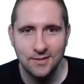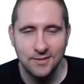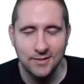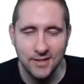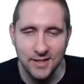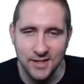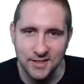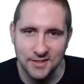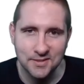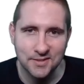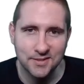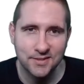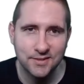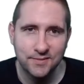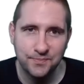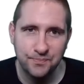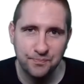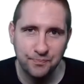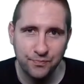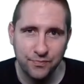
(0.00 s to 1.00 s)
Nice.
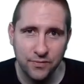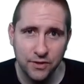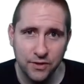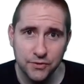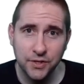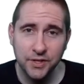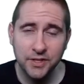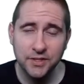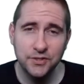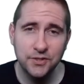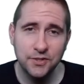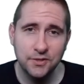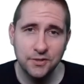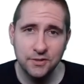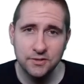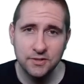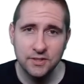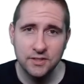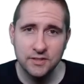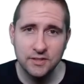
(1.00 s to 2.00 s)
So I guess you could
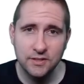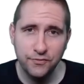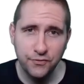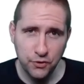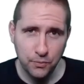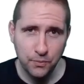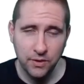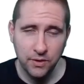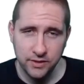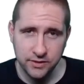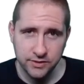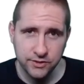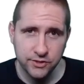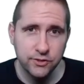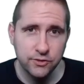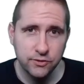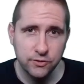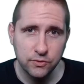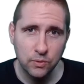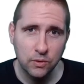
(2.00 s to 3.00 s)
use this if you want
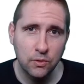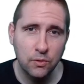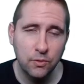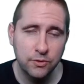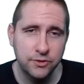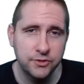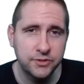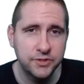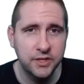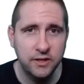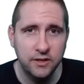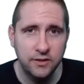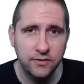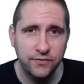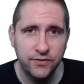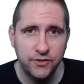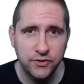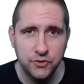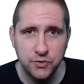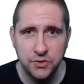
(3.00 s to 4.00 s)
to record yourself
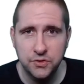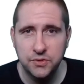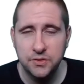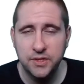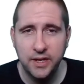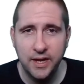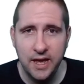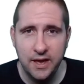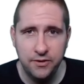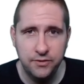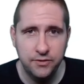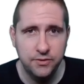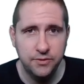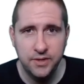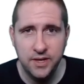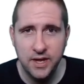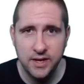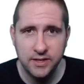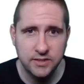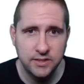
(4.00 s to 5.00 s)
introducing how to do
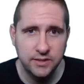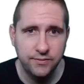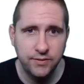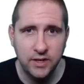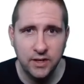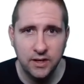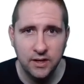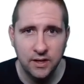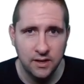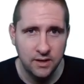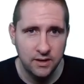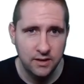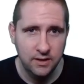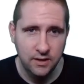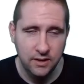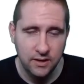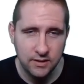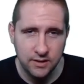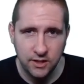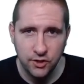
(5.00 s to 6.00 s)
the activity,
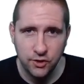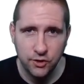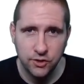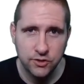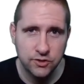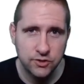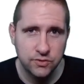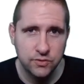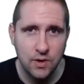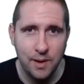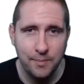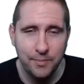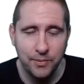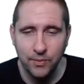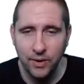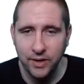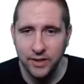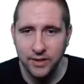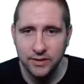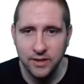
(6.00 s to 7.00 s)
and then you could just drop it
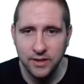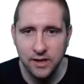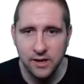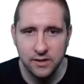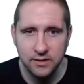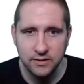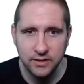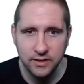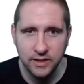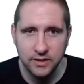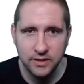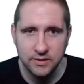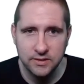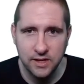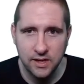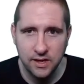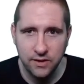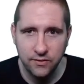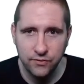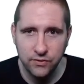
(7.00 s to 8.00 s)
right in there, and the kids
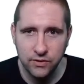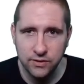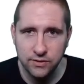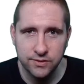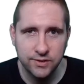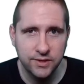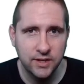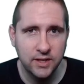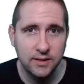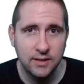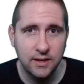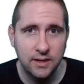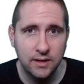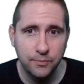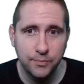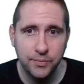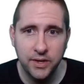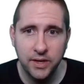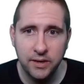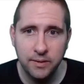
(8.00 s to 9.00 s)
have a little thing to
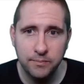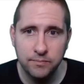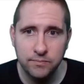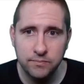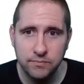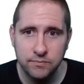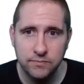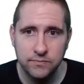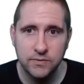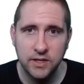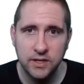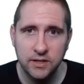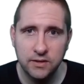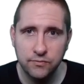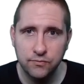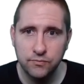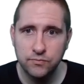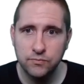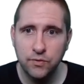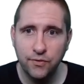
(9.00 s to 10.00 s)
help them kind of
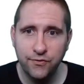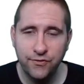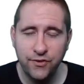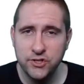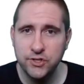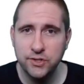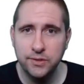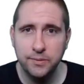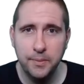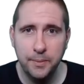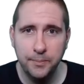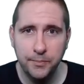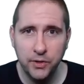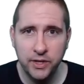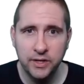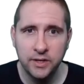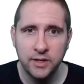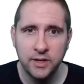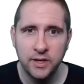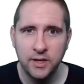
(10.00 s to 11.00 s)
refresh their memory.